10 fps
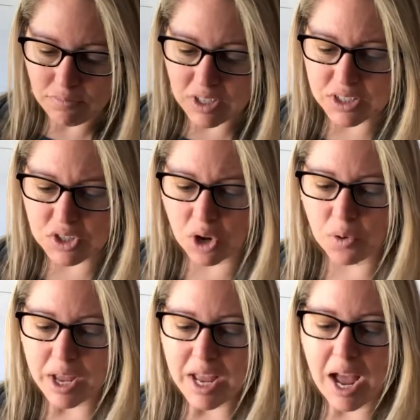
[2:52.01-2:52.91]
So
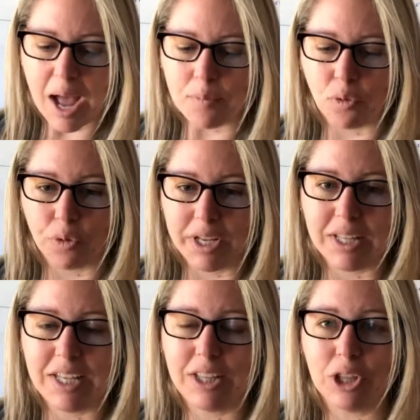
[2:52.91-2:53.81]
I'm
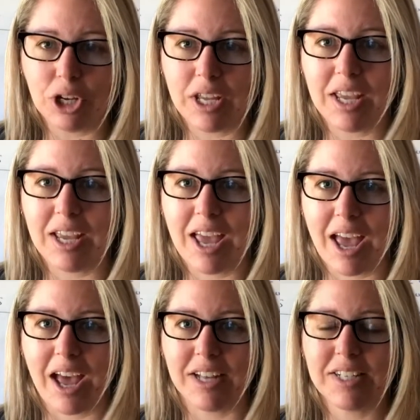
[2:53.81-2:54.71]
really looking
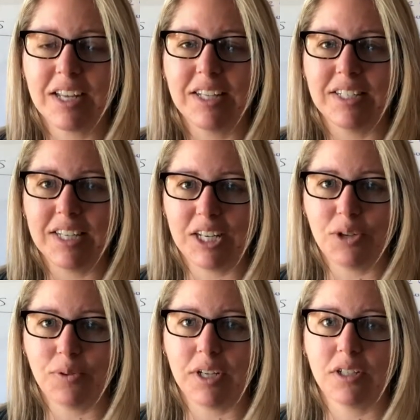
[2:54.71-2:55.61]
at
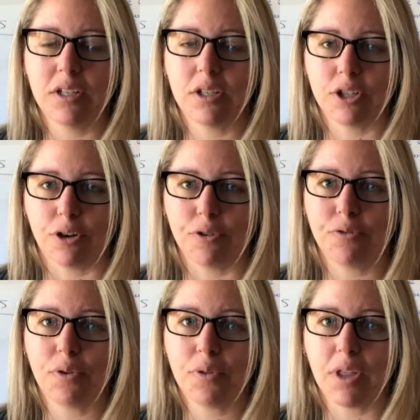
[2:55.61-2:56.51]
continuing to serve
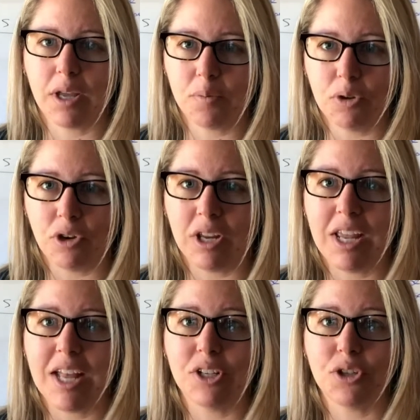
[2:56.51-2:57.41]
the community
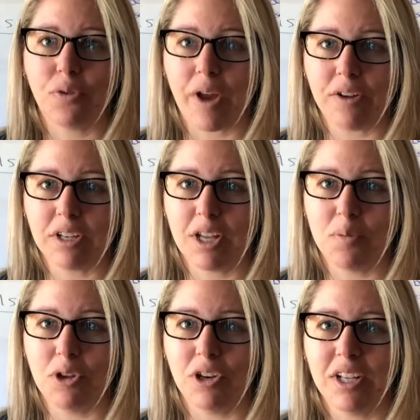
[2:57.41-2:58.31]
and surrounding
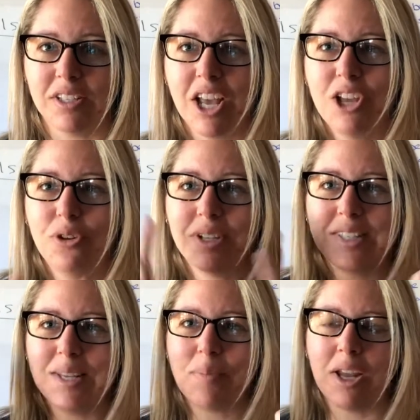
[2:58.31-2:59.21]
communities. You can
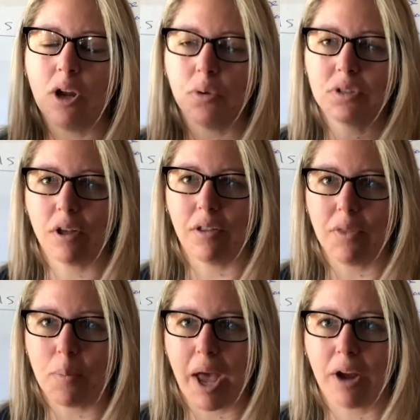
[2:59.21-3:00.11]
see my notes all in the
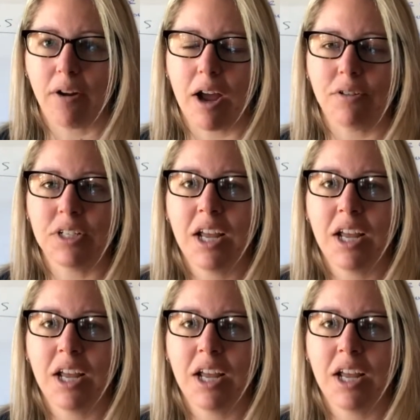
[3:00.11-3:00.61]
background,